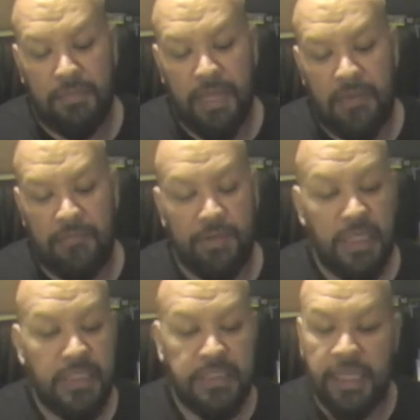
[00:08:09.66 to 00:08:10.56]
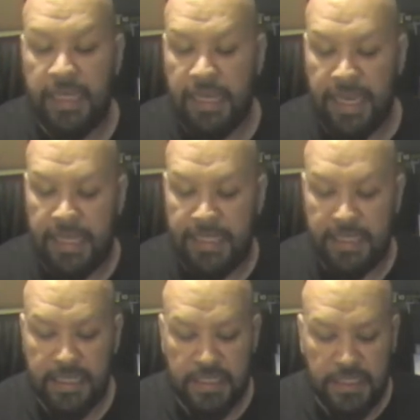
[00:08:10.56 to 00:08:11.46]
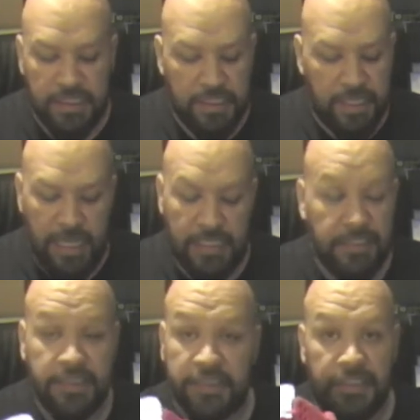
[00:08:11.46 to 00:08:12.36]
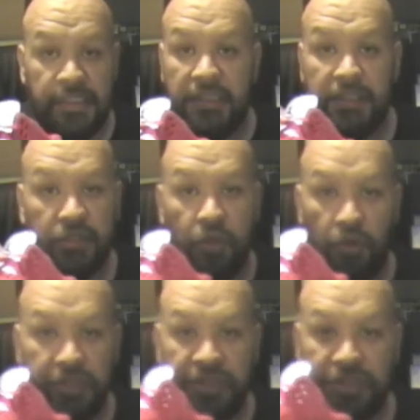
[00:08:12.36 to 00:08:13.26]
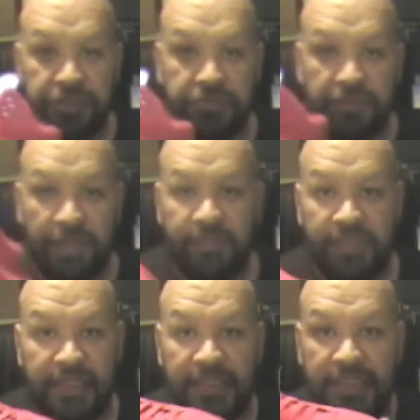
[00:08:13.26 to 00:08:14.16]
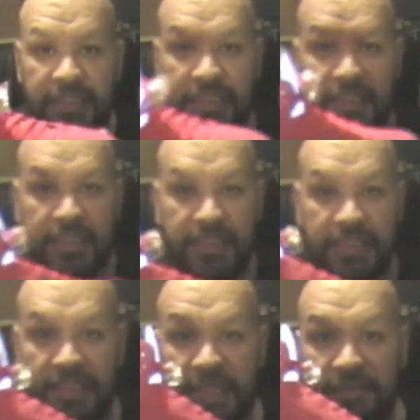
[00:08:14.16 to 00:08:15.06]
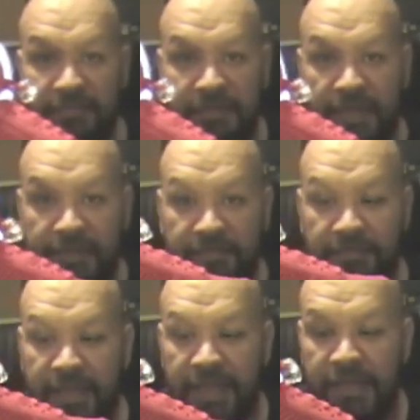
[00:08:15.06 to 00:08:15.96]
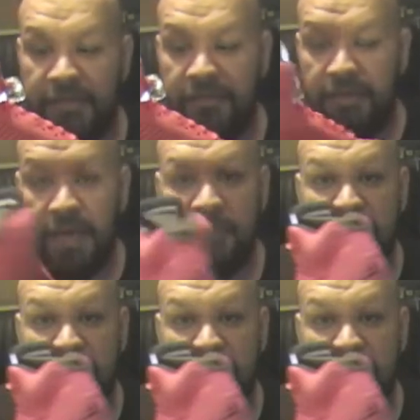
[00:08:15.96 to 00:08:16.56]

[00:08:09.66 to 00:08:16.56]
on release day, and this is a gorgeous shoe. I mean, this is it. And, you know, I'm a